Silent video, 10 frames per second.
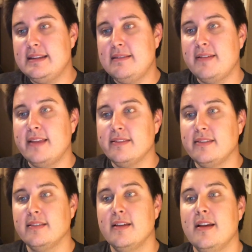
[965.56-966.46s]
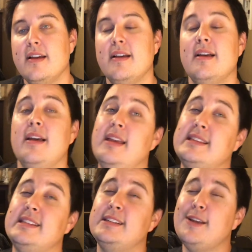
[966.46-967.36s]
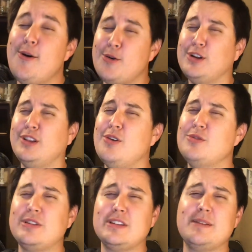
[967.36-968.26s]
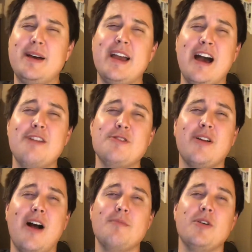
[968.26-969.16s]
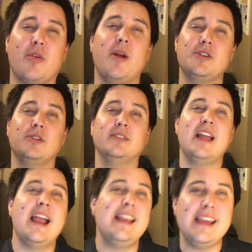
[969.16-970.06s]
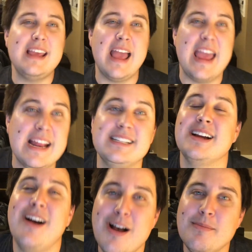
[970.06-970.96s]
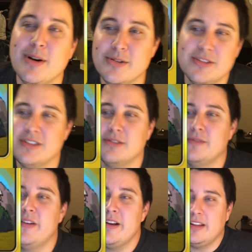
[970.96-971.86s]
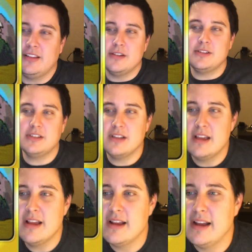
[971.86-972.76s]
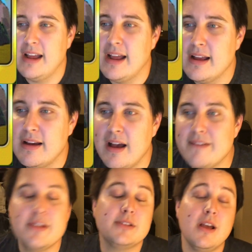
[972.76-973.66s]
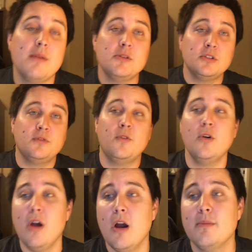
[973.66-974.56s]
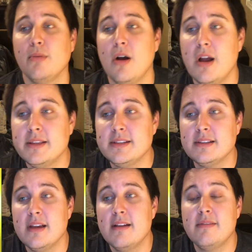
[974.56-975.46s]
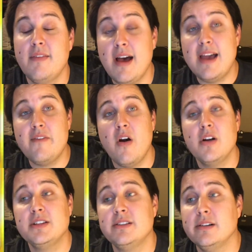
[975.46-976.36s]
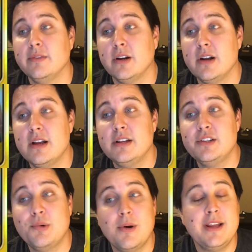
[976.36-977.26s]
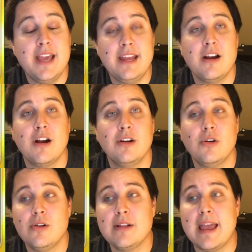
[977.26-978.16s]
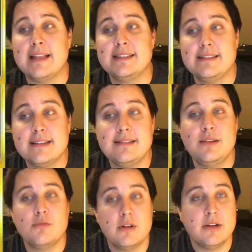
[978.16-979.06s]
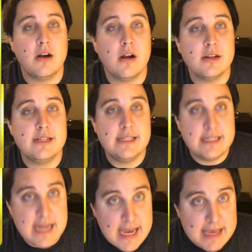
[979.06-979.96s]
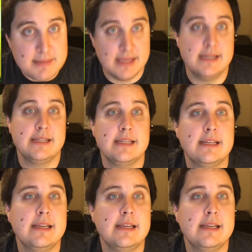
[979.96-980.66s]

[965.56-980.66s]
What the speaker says: defense. It's so close to my 100 combo threshold, 98 combos, so very close. Of those combos, 4 are bronze, 5 are silver, 28 are gold, and 61 are diamond.